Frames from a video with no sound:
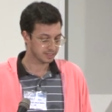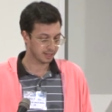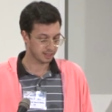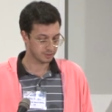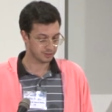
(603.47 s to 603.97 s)

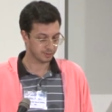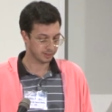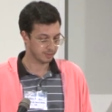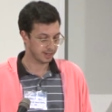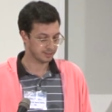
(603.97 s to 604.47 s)
again
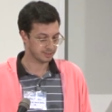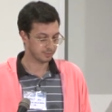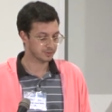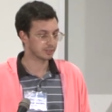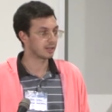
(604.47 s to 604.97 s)
showing ways in
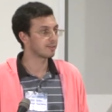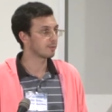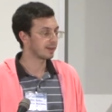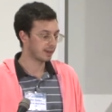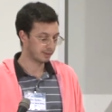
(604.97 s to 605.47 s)
which the
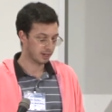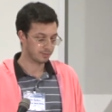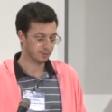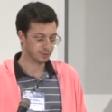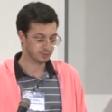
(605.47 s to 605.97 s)
government and law
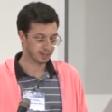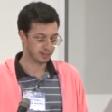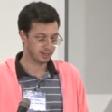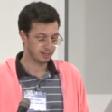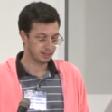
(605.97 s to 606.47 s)
enforcement
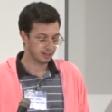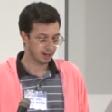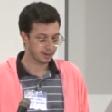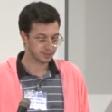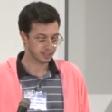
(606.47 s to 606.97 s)

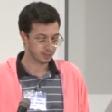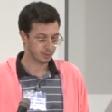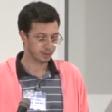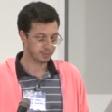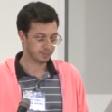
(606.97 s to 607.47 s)
are using
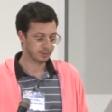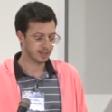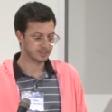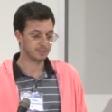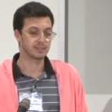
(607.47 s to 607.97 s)
queer people
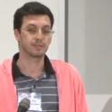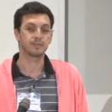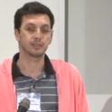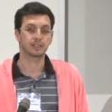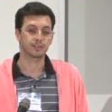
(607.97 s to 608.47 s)
as a means of
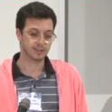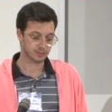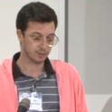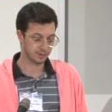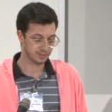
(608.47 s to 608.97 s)
filling arrest
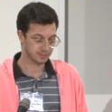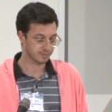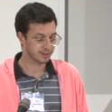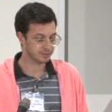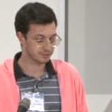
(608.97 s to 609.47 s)
quotas and
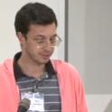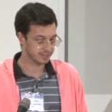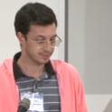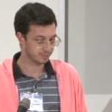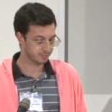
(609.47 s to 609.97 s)

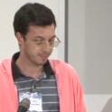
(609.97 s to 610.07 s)
registries.